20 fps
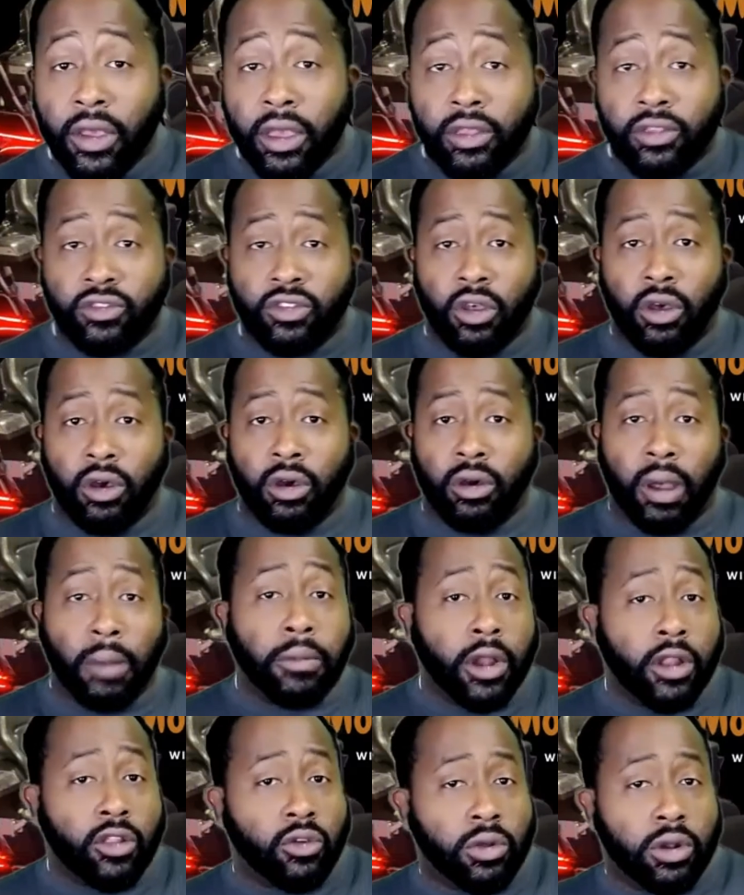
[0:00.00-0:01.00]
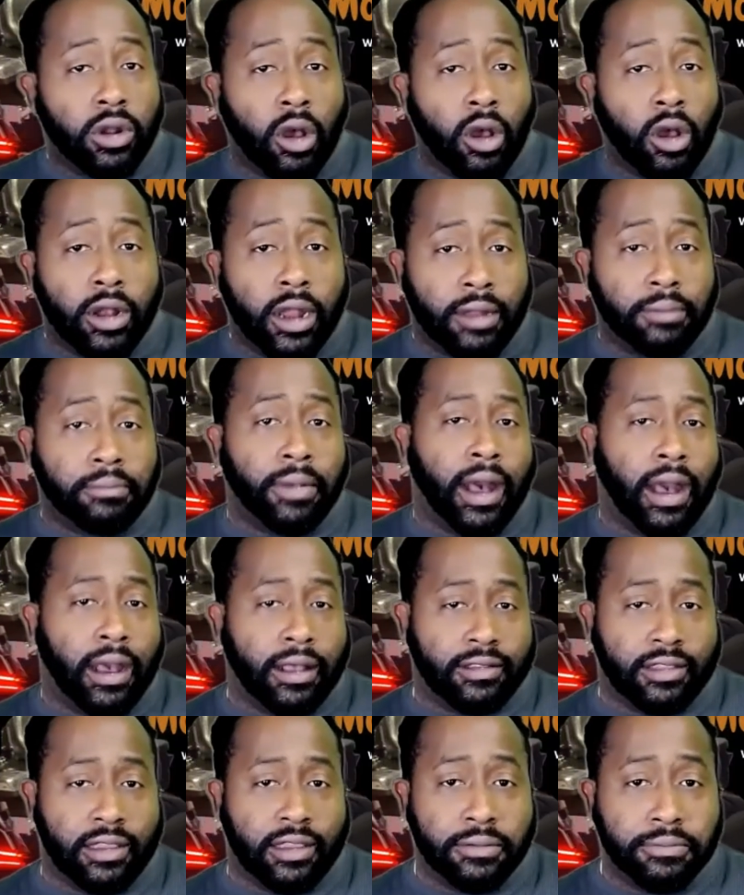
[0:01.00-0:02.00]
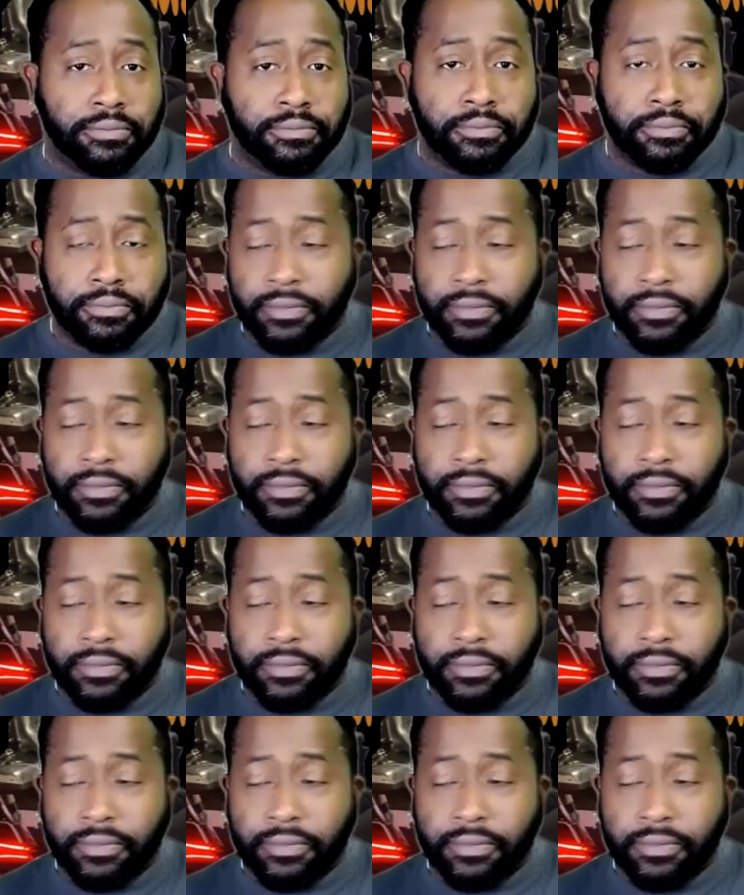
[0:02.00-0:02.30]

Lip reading: So I'm going to do an unboxing,